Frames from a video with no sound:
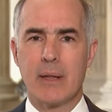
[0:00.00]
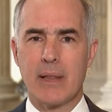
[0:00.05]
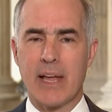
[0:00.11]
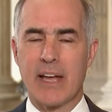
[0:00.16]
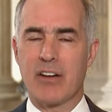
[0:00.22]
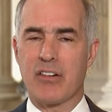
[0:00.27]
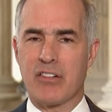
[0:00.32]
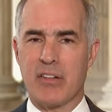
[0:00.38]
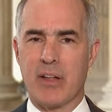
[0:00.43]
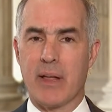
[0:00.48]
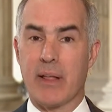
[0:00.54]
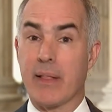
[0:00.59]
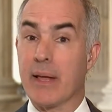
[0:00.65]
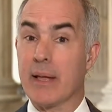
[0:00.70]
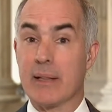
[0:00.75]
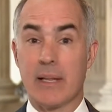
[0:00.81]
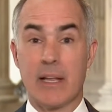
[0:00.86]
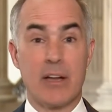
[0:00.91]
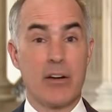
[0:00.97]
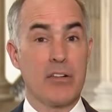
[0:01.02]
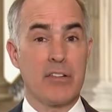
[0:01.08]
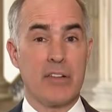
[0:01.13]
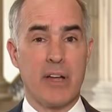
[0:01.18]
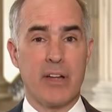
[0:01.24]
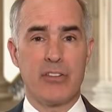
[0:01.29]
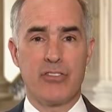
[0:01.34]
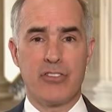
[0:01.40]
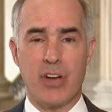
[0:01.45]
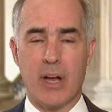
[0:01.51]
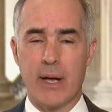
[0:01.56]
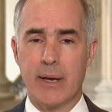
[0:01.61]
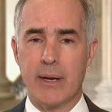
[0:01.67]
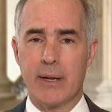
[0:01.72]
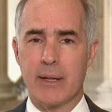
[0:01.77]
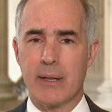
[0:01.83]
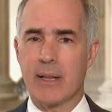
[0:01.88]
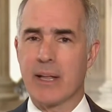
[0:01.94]
Letters like that, letters on
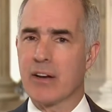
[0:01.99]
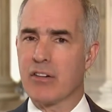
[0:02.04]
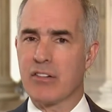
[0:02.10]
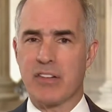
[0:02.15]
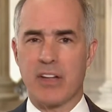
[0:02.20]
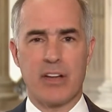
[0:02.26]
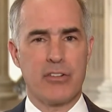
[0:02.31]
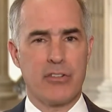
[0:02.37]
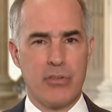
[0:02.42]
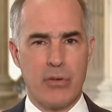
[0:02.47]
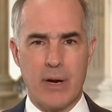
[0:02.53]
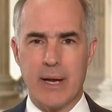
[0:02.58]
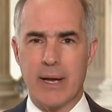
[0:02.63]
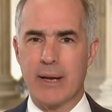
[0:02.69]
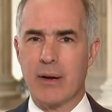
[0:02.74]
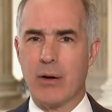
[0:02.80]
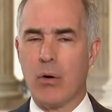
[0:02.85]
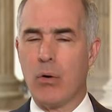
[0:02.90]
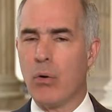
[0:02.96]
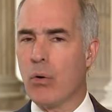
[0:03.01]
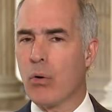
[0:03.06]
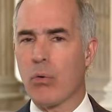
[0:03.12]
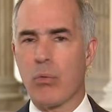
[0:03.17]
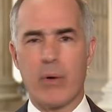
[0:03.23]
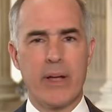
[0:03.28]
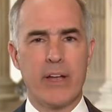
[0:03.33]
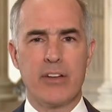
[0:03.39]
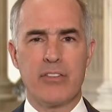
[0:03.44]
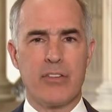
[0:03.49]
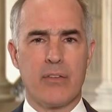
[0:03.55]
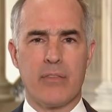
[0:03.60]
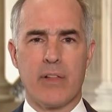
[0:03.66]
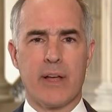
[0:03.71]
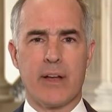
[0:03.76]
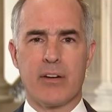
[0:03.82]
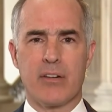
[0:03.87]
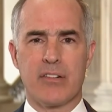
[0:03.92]
China, letters on trade, a whole range
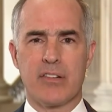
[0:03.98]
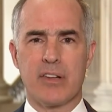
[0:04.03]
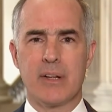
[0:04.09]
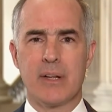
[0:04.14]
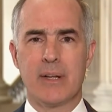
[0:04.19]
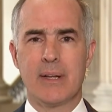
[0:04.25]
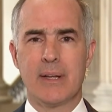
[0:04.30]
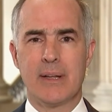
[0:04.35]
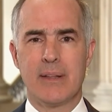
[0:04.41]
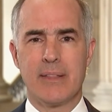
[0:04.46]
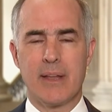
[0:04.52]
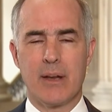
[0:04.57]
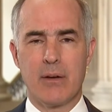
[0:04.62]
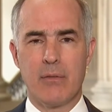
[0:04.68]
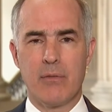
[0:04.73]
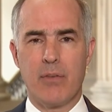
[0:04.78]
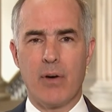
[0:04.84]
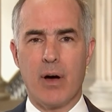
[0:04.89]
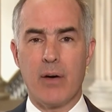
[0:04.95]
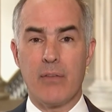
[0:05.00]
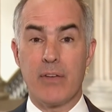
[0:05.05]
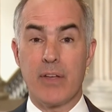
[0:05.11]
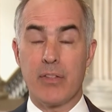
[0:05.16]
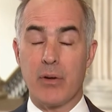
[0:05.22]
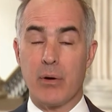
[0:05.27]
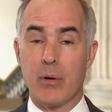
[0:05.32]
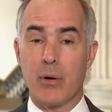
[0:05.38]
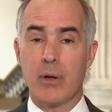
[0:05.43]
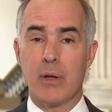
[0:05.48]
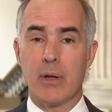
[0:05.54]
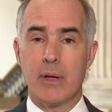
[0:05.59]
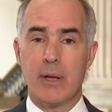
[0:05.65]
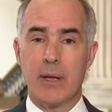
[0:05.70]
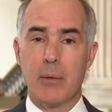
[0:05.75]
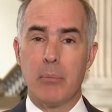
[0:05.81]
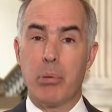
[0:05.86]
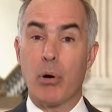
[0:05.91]
of letters that involve either
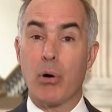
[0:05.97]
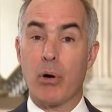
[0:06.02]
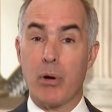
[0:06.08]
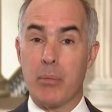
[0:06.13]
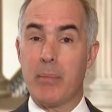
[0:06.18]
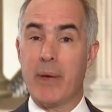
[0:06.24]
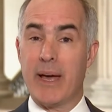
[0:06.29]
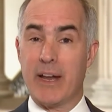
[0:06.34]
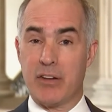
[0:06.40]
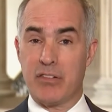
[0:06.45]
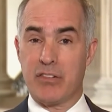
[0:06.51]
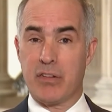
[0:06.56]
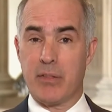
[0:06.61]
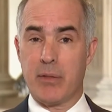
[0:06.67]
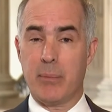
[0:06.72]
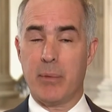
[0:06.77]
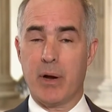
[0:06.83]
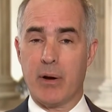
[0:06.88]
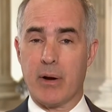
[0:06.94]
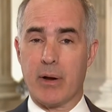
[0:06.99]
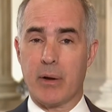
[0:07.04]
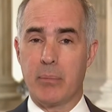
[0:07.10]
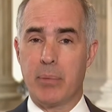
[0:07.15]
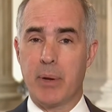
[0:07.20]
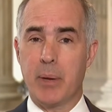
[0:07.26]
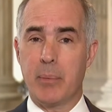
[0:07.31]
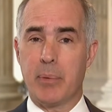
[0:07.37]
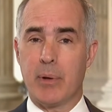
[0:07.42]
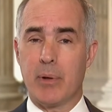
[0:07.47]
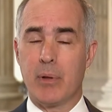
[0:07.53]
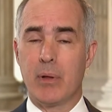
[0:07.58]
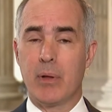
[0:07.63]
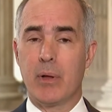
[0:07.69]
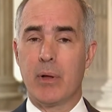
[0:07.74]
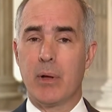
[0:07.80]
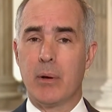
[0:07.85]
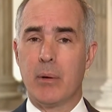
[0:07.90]
important matters to the American
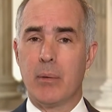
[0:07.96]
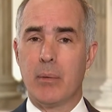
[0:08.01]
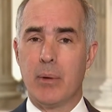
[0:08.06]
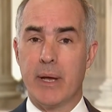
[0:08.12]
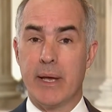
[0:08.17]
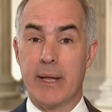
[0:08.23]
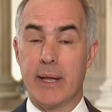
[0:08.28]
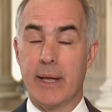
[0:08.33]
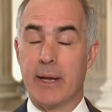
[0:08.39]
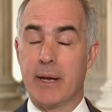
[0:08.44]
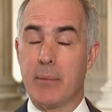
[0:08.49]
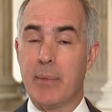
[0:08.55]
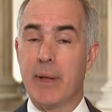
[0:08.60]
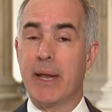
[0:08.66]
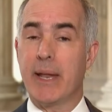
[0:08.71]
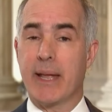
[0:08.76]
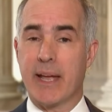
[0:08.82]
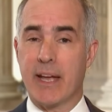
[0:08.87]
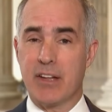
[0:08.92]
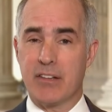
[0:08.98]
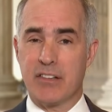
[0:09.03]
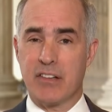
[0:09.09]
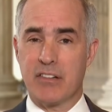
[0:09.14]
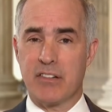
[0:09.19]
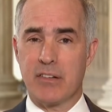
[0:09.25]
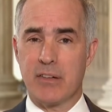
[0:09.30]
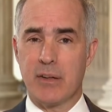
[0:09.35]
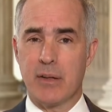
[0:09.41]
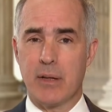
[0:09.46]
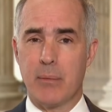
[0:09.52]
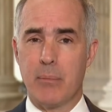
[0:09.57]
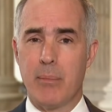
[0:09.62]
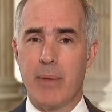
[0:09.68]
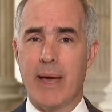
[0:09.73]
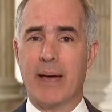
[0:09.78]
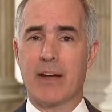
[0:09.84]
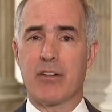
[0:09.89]
people and in many cases
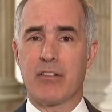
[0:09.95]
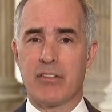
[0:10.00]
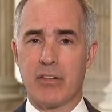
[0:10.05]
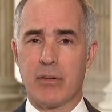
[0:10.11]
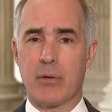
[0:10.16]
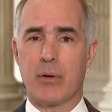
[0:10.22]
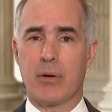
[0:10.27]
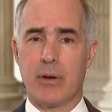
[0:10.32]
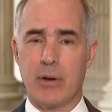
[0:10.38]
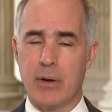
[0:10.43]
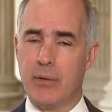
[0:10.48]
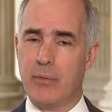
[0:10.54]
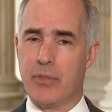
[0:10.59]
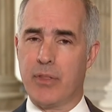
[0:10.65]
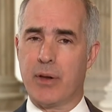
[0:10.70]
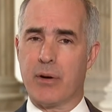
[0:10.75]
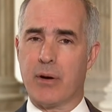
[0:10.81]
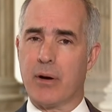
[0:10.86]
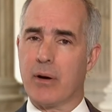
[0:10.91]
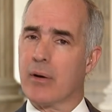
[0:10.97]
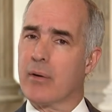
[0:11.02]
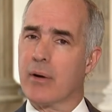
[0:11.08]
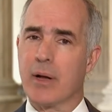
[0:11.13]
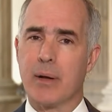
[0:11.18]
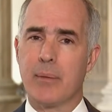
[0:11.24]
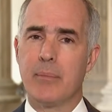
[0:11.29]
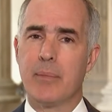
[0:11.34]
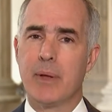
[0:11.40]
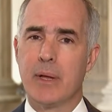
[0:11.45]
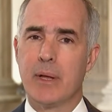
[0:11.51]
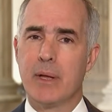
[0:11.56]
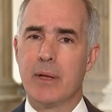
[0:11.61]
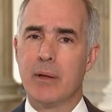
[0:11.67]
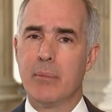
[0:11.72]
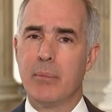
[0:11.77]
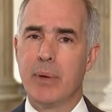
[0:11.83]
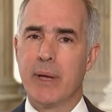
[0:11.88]
matters that are
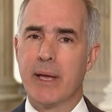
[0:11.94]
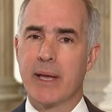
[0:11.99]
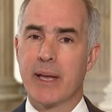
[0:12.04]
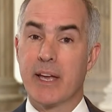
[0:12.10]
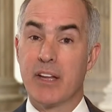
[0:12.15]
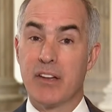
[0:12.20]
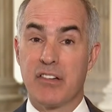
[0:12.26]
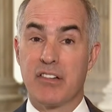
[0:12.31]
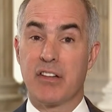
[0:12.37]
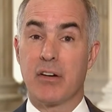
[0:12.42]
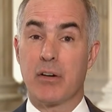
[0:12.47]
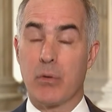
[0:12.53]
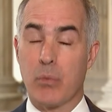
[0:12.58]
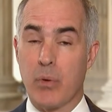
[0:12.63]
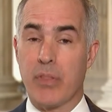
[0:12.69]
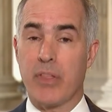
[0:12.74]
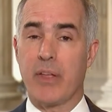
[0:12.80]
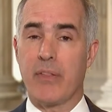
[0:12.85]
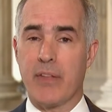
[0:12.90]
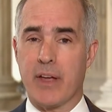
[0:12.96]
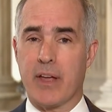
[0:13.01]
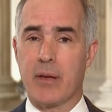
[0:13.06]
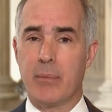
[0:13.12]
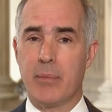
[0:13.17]
being considered within the